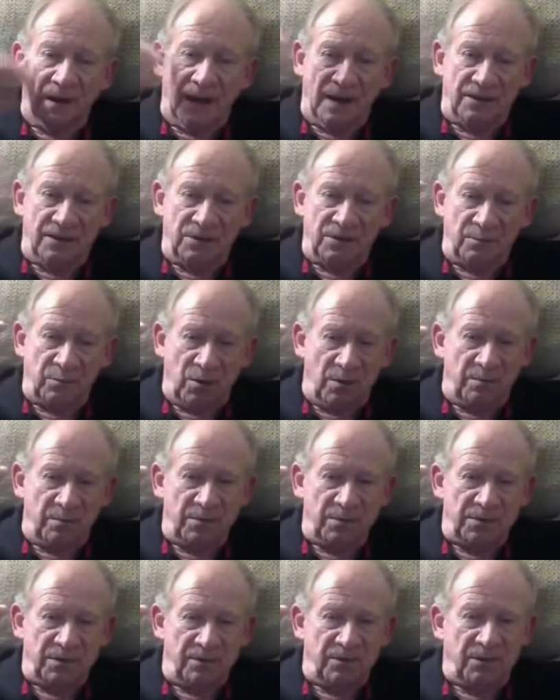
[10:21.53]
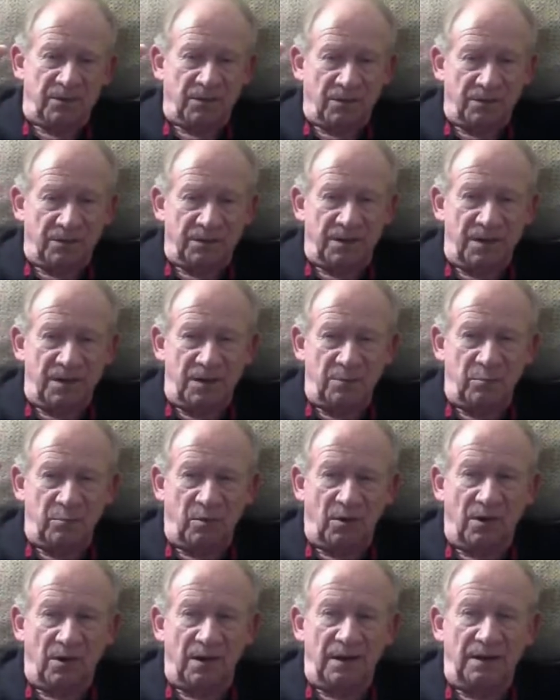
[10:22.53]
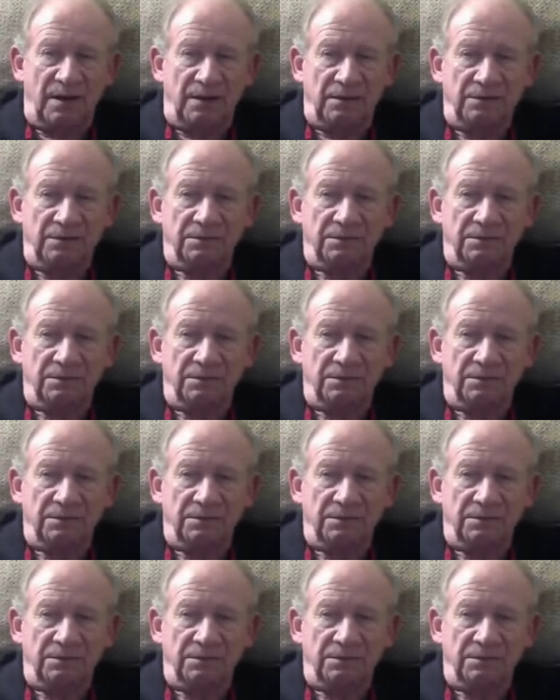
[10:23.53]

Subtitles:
That's the purpose of a 13 party.